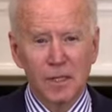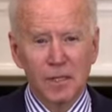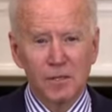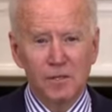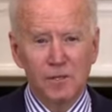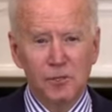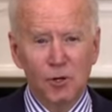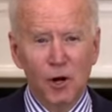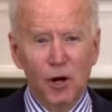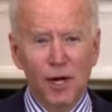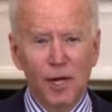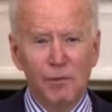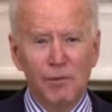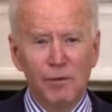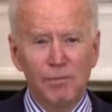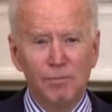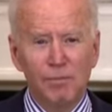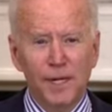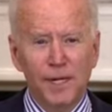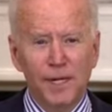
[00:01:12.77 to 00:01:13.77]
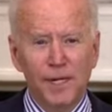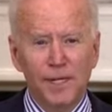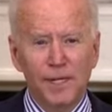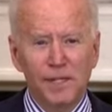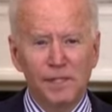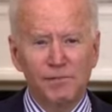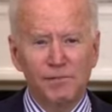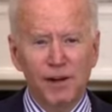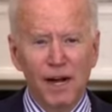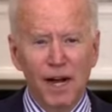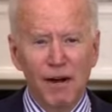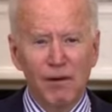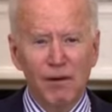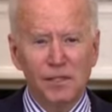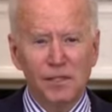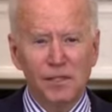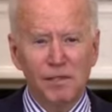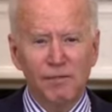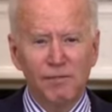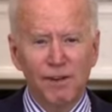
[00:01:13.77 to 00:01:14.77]
Starting with beating this
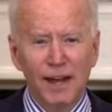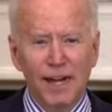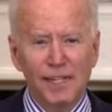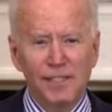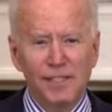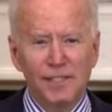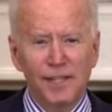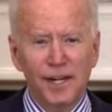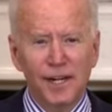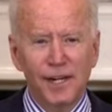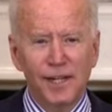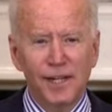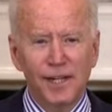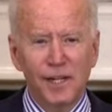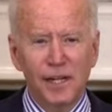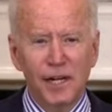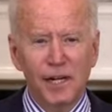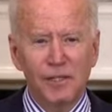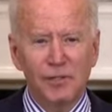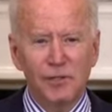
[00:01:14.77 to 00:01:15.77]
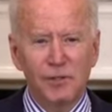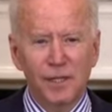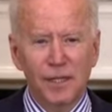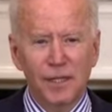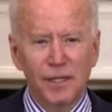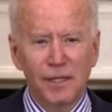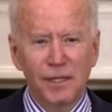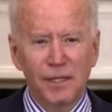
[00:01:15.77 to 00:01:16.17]
virus and vaccinating the country.